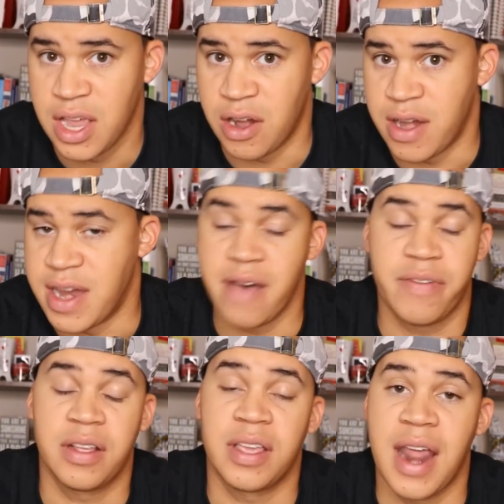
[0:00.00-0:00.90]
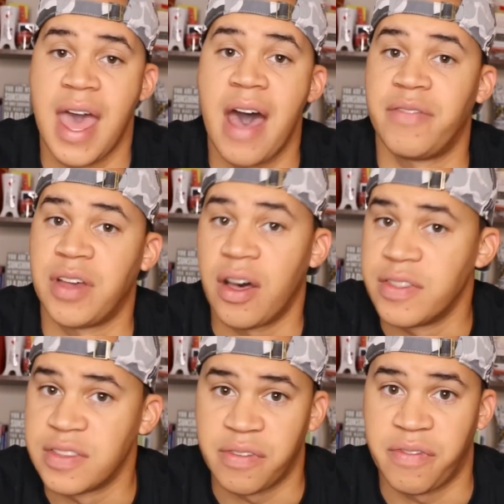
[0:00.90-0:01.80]
You're definitely going to have
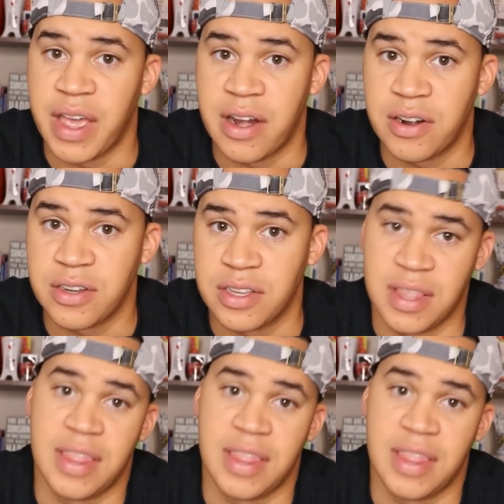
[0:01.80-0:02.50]
tons of fighters